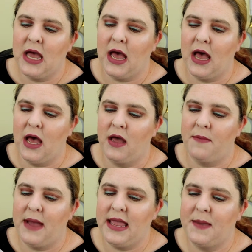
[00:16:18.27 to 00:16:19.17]

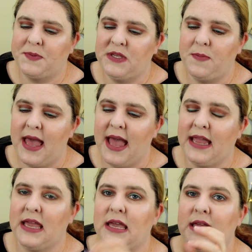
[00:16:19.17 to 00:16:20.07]
My Ipsy
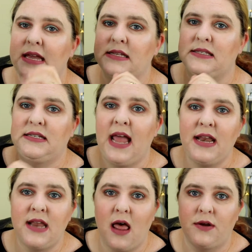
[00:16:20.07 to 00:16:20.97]
bag is
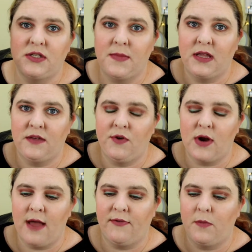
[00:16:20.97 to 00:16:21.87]
$10 a month if you're
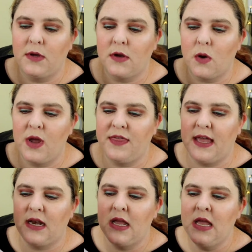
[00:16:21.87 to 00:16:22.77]
not familiar with
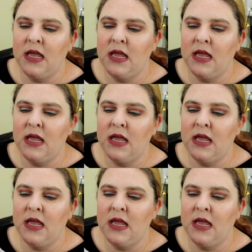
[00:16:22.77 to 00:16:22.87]
it.